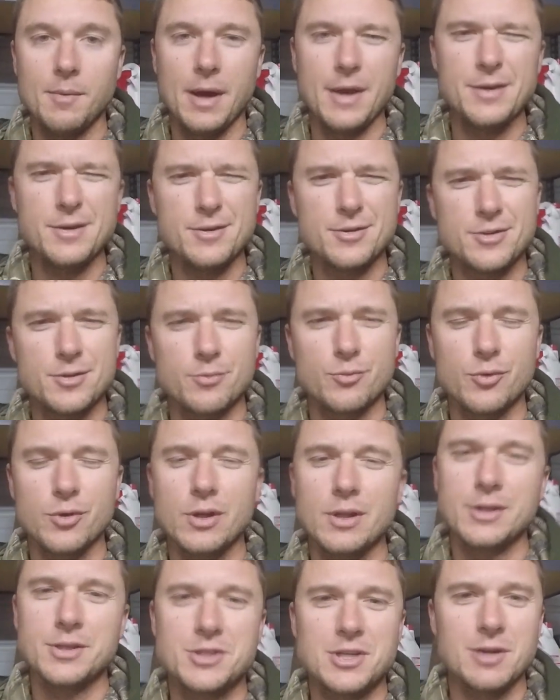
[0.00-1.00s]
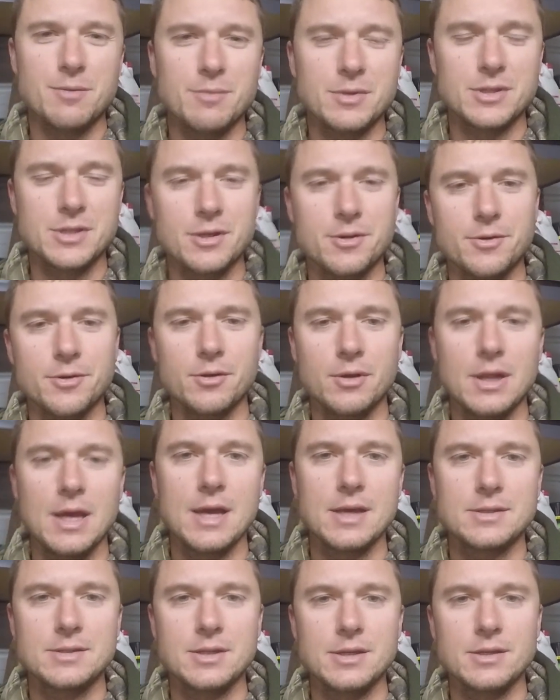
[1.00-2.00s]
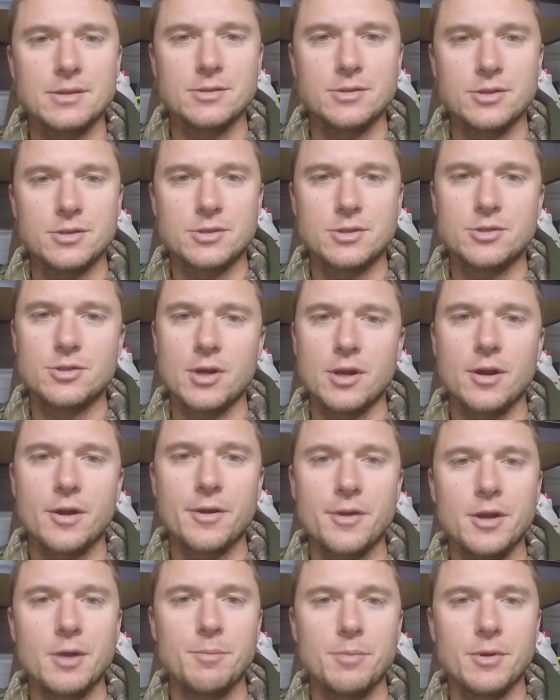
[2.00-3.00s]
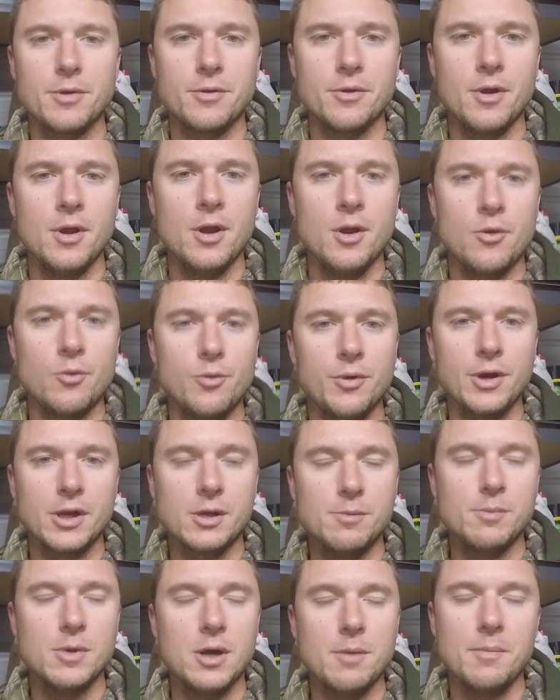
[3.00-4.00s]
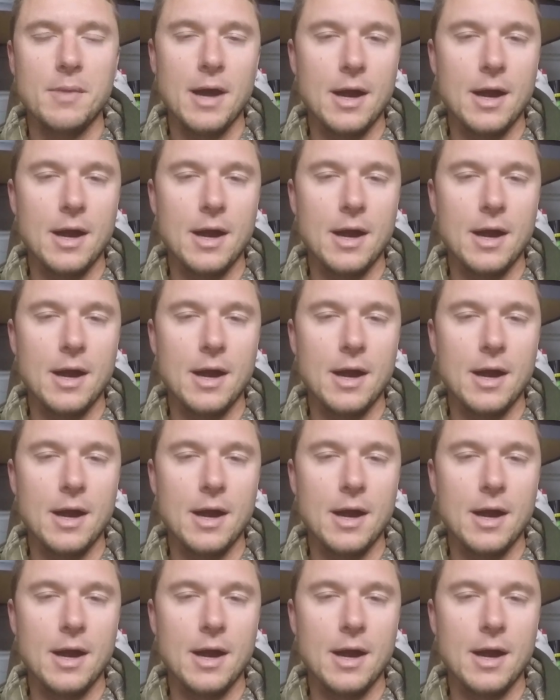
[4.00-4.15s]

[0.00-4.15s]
I used some really cheap material last season just to try to hurry up and rig them up.